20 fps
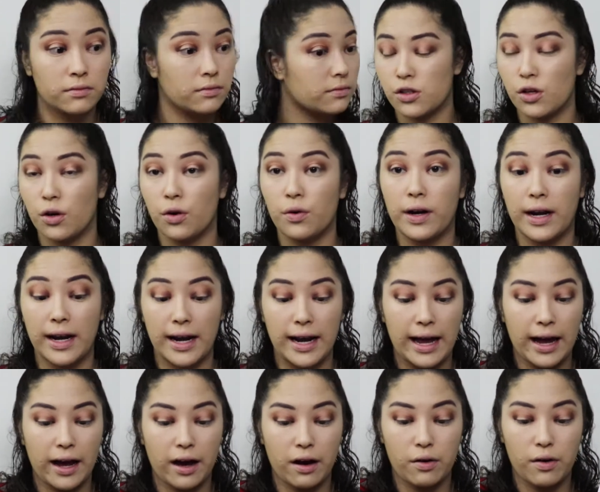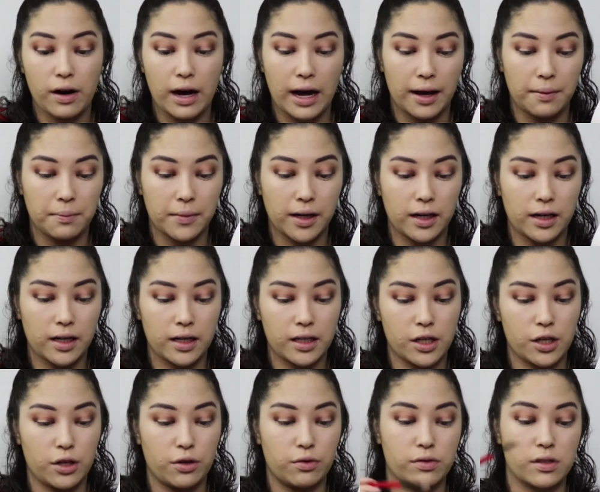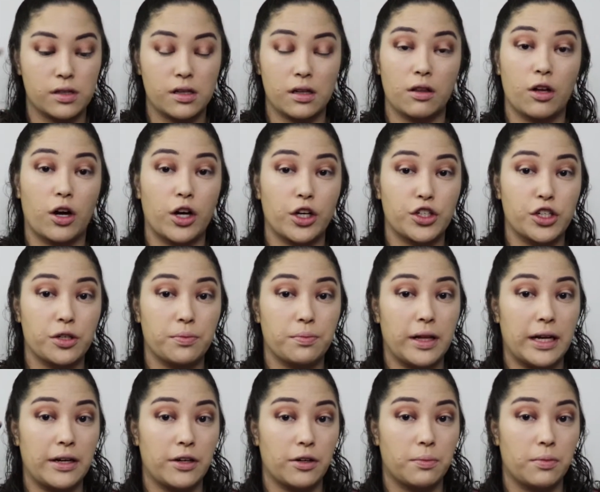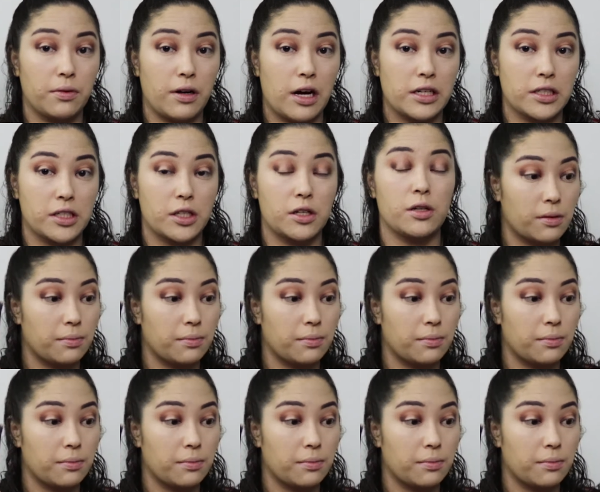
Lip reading: So now I'm going to use the larger blender brush